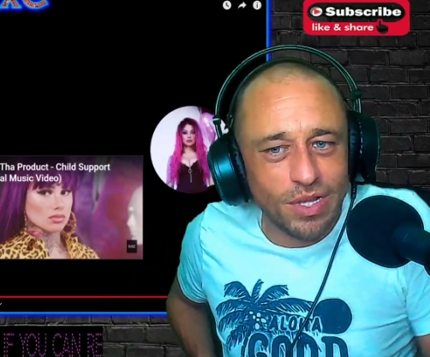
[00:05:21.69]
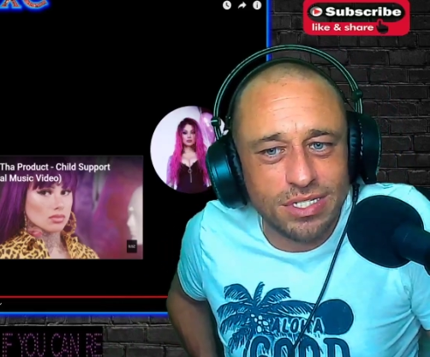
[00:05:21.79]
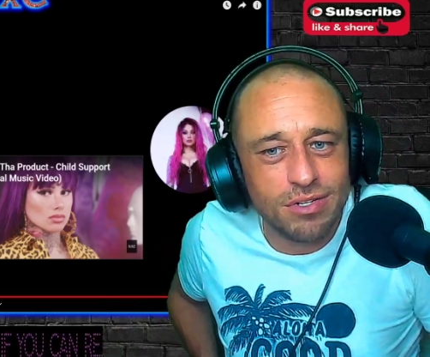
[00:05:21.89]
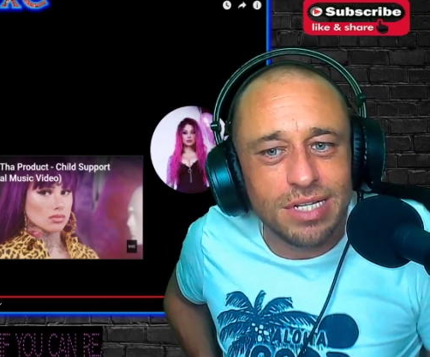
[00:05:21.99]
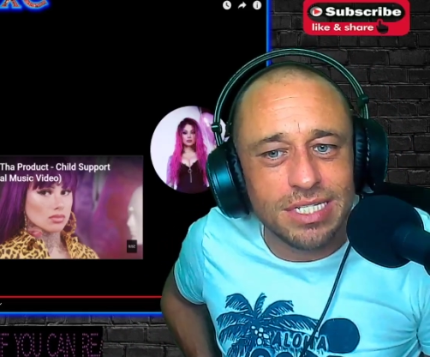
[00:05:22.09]

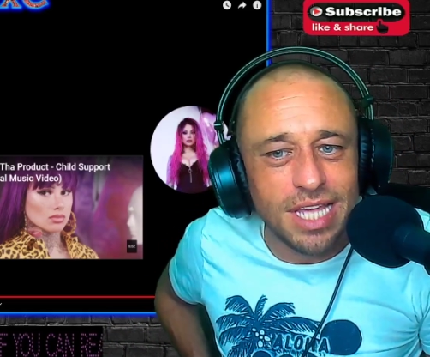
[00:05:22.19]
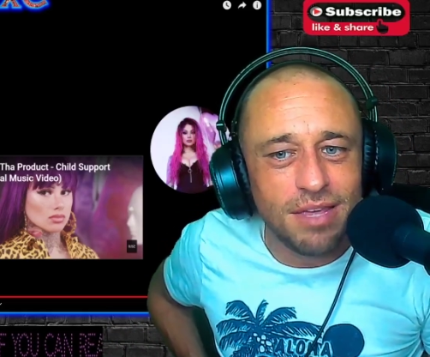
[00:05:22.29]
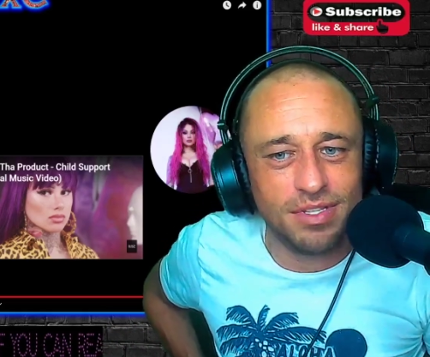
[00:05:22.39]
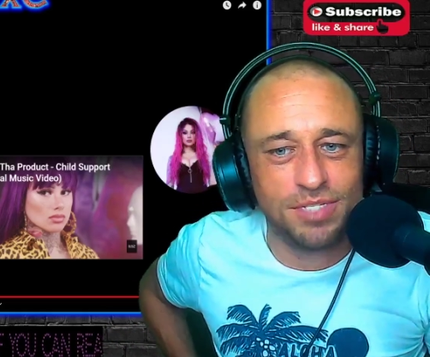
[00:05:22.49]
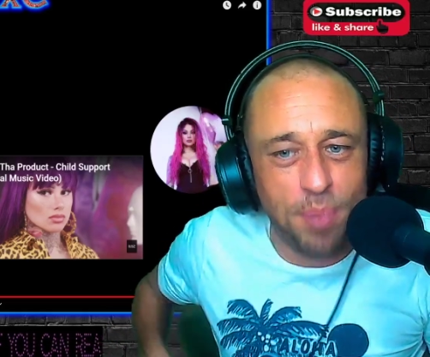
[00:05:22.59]
Speaker 1: As soon as
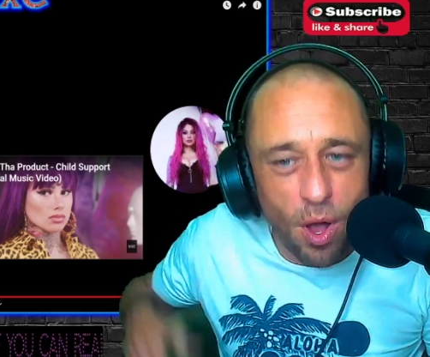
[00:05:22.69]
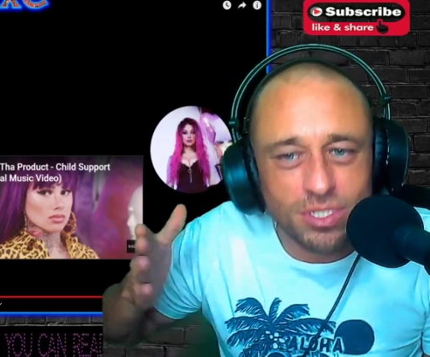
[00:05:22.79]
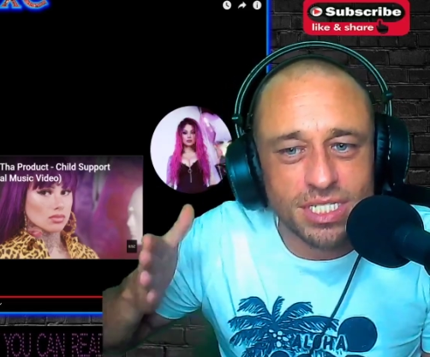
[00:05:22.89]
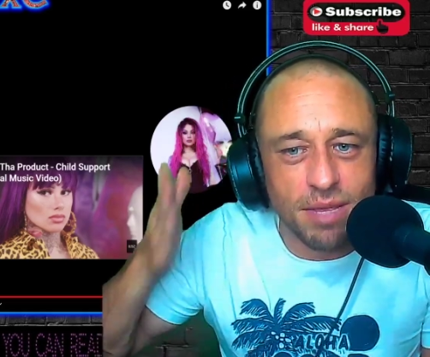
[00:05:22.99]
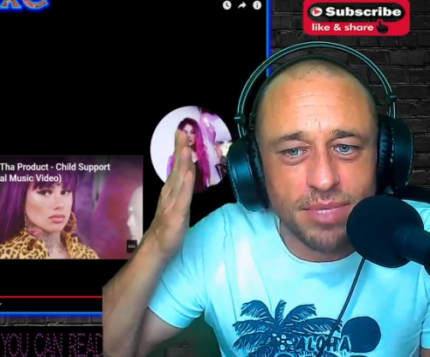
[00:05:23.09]
they
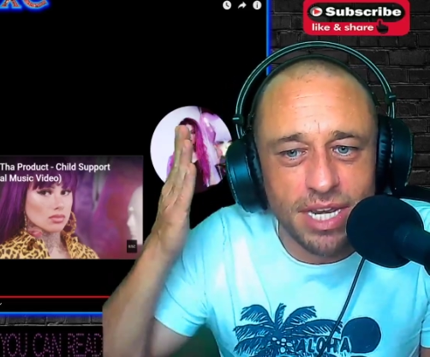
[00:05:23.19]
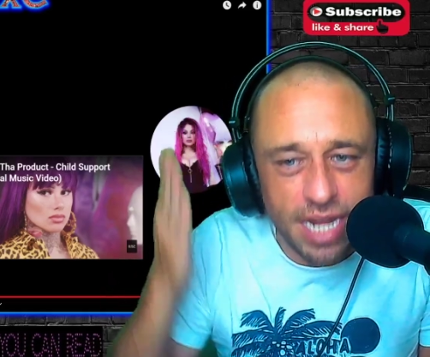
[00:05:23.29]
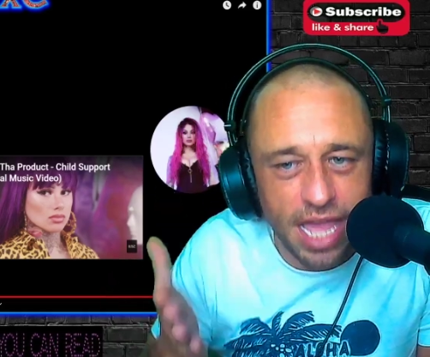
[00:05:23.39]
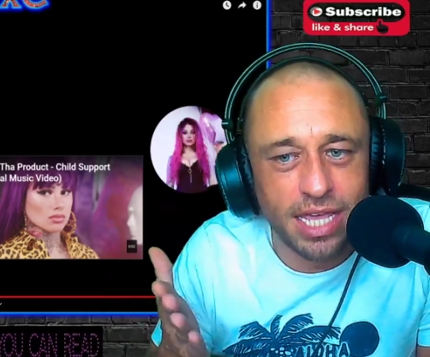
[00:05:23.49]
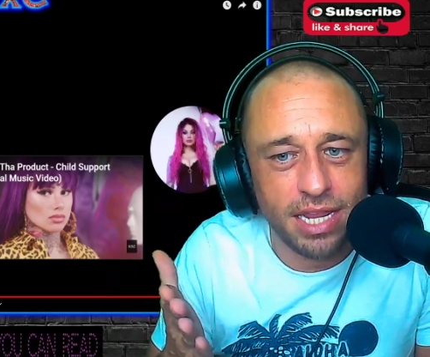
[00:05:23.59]
post
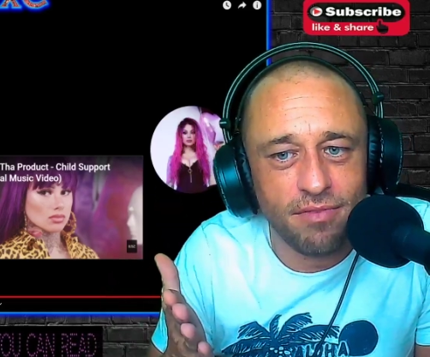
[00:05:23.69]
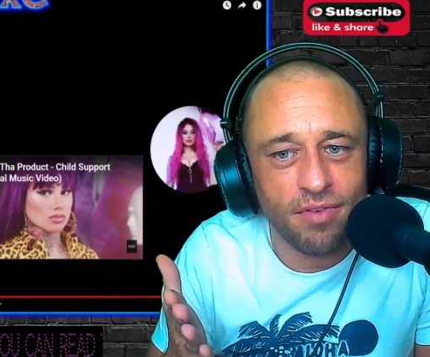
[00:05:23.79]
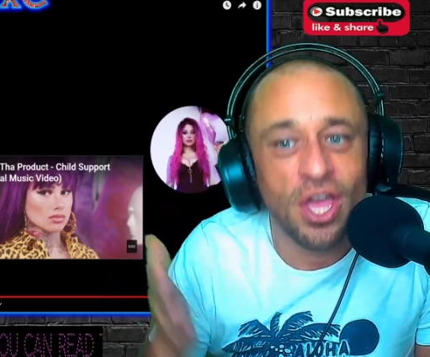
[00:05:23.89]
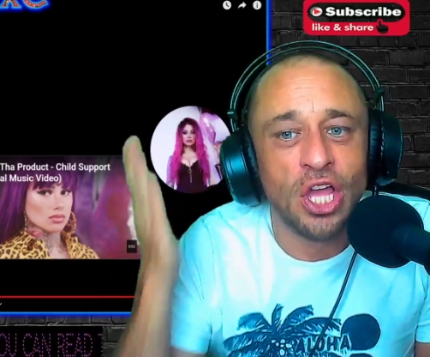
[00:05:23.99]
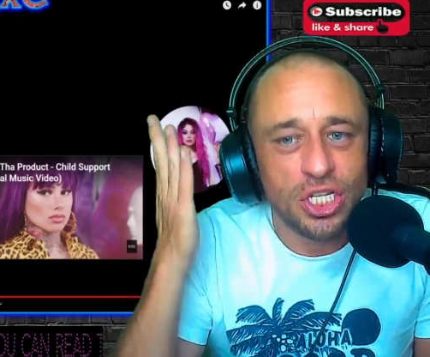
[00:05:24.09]
something
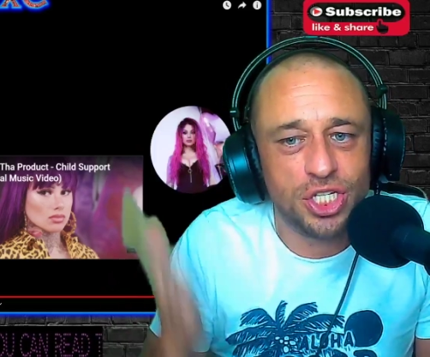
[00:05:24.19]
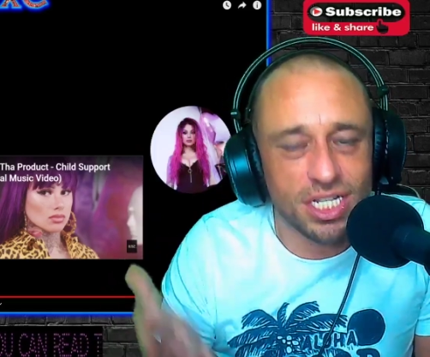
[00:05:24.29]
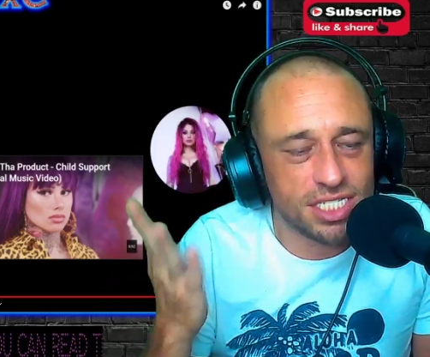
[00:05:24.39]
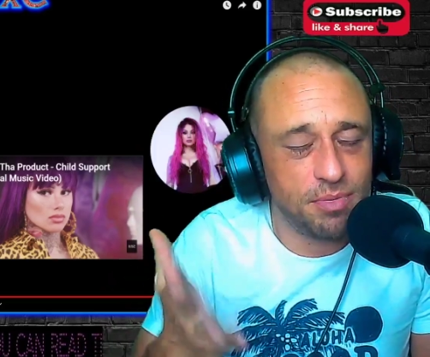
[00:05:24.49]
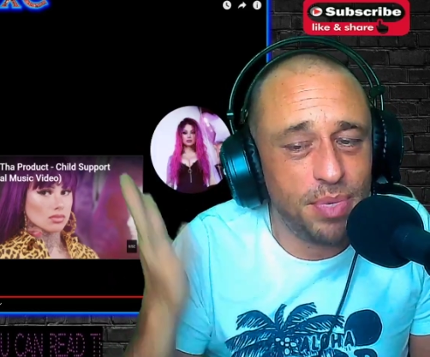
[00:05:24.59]
negative just to